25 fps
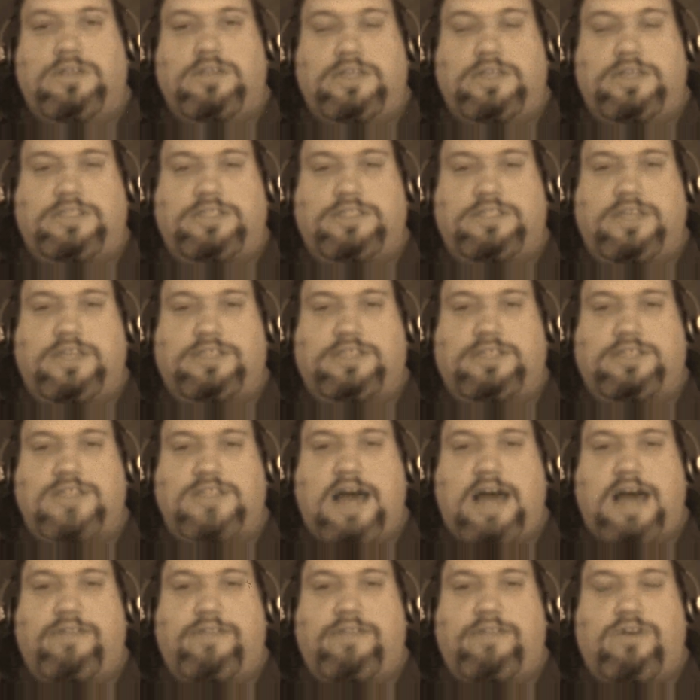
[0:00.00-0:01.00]
It's
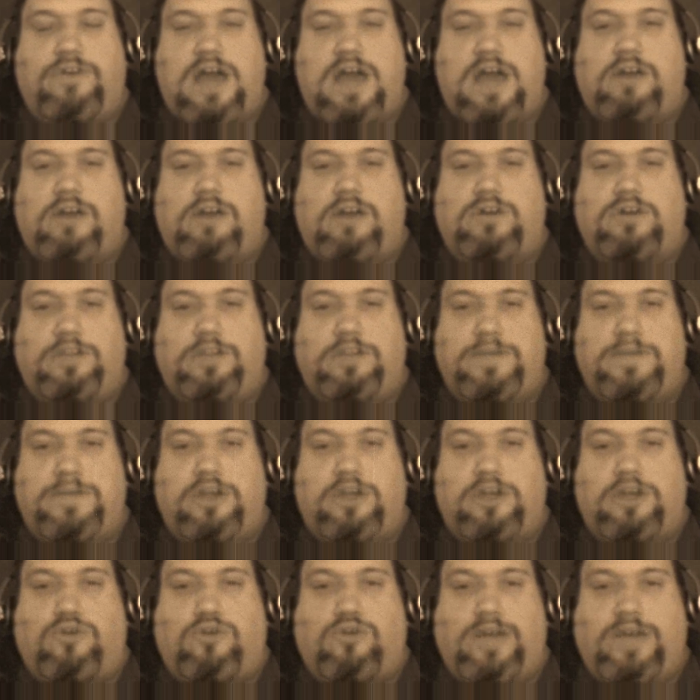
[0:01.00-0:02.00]
not. They're not all going to be
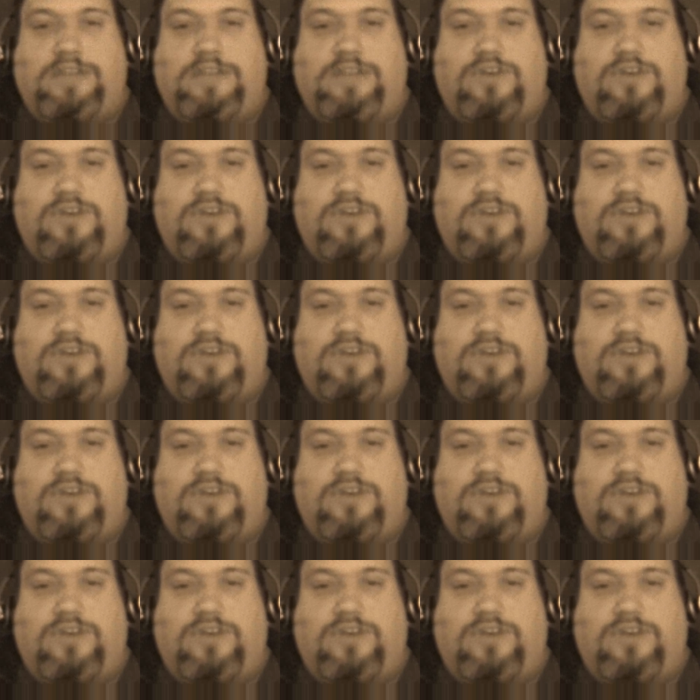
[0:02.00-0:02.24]
agreed.